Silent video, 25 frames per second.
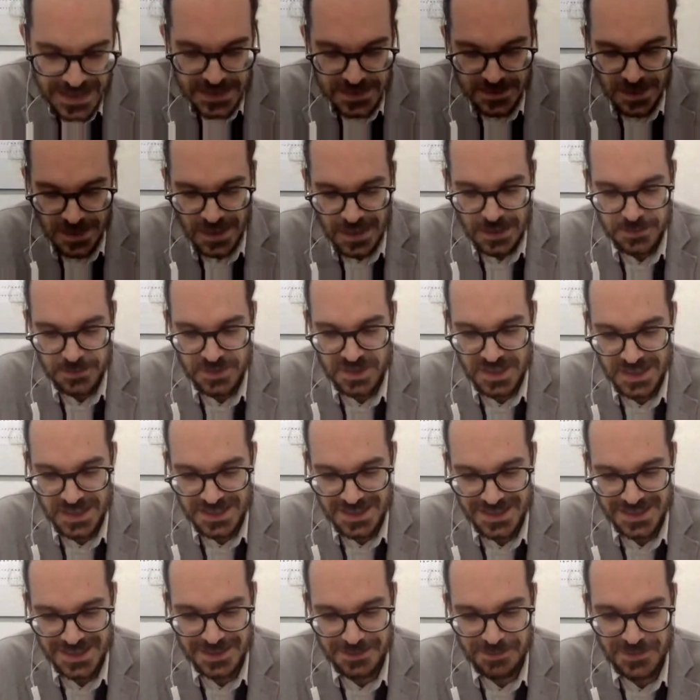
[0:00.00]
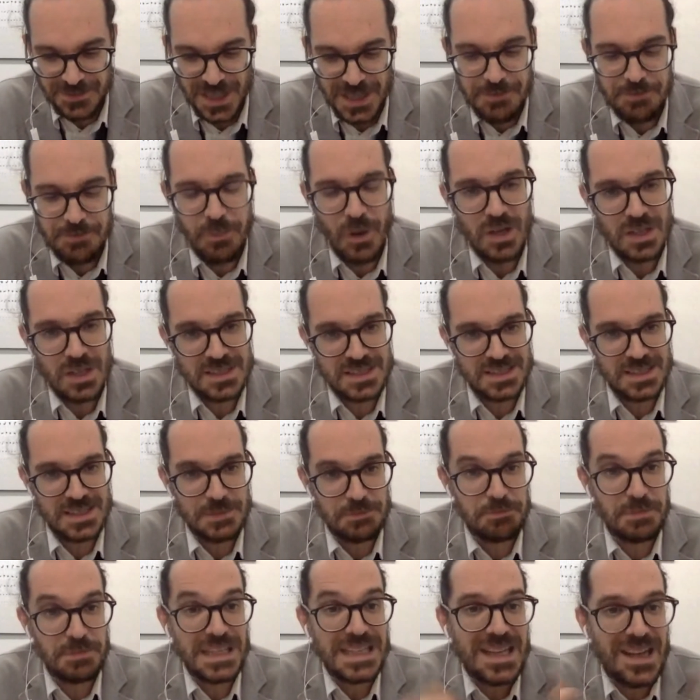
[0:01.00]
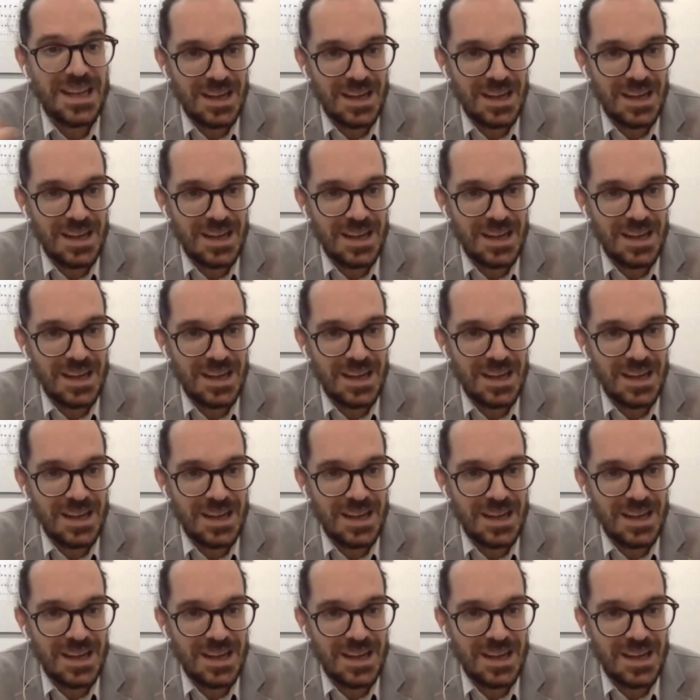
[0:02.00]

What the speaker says: many times this trade policy